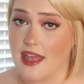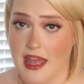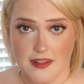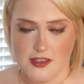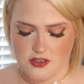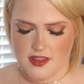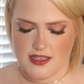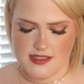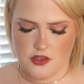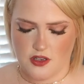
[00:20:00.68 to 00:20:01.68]
again these are
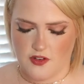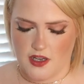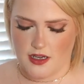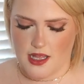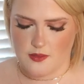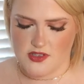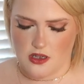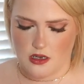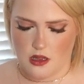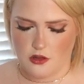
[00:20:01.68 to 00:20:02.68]
things that you can find on
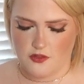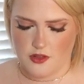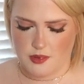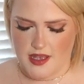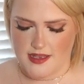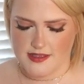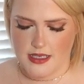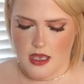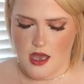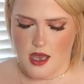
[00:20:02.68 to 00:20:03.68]
Amazon all over the
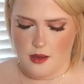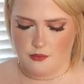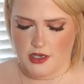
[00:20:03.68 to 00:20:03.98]
place um,